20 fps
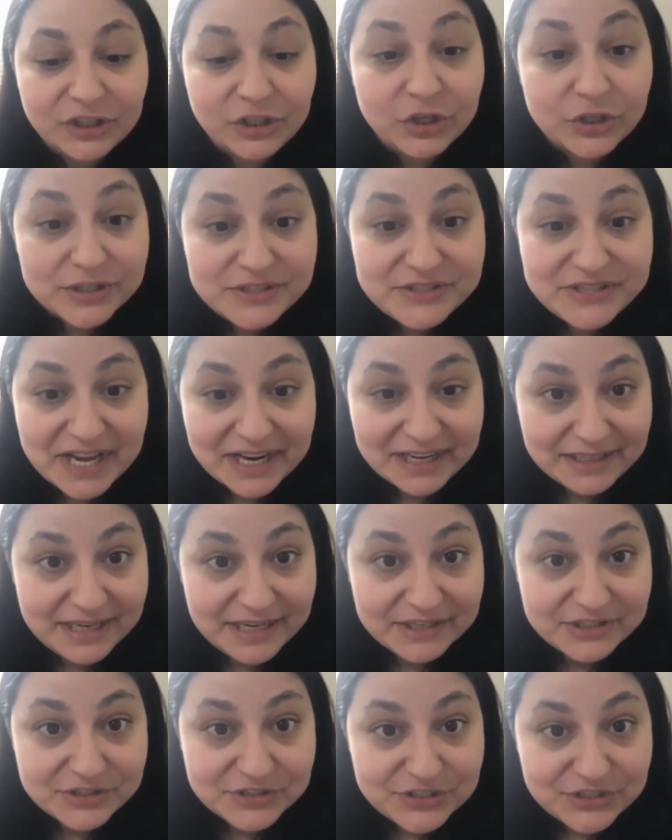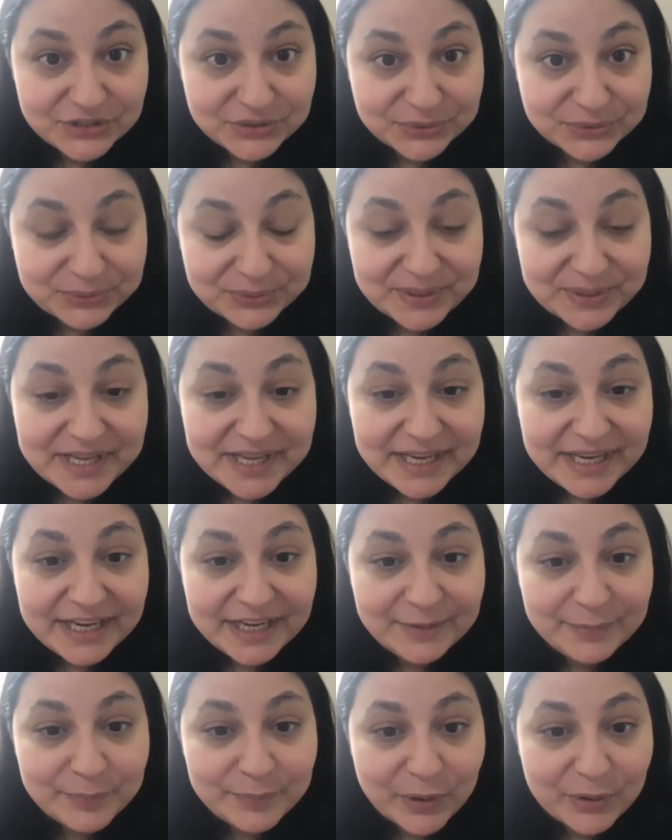good technique to do
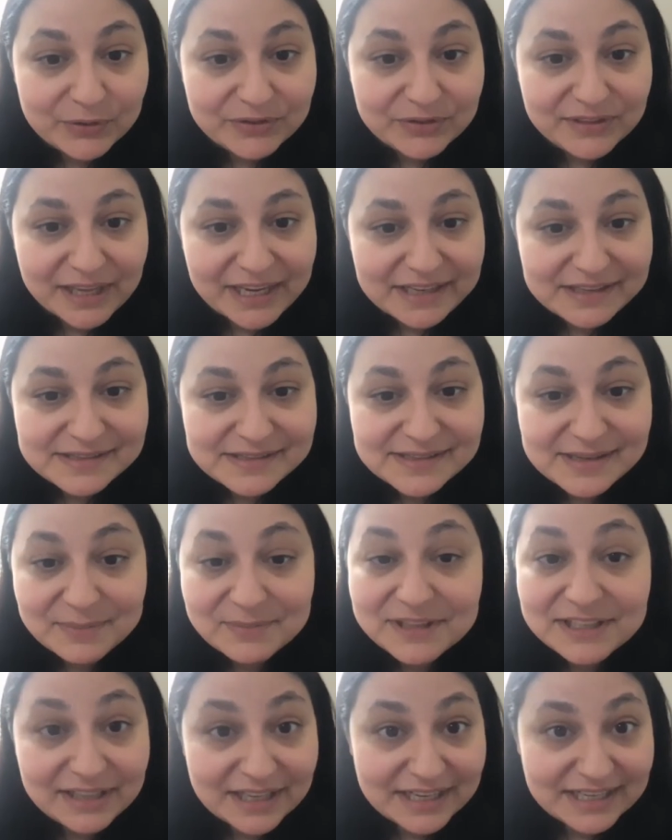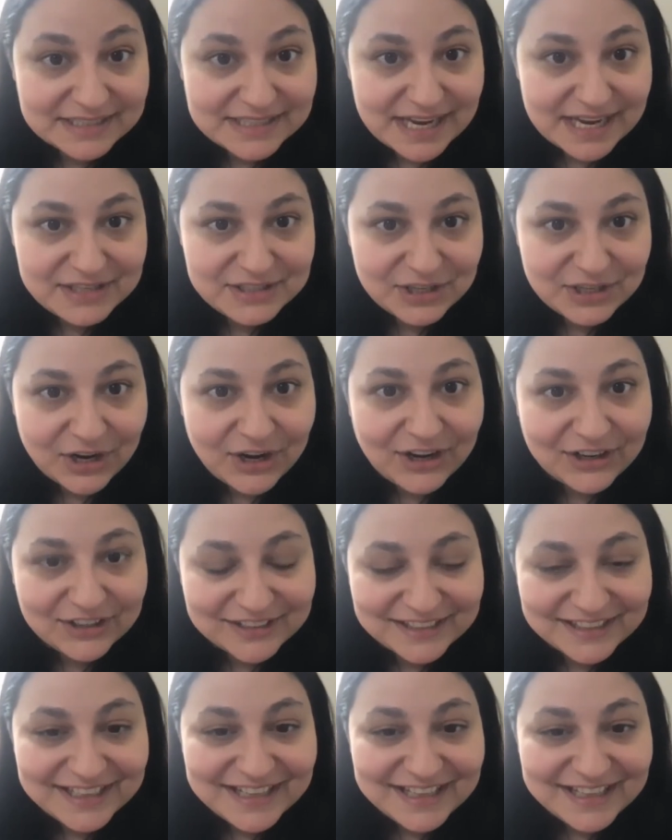in both like something like a TED Talk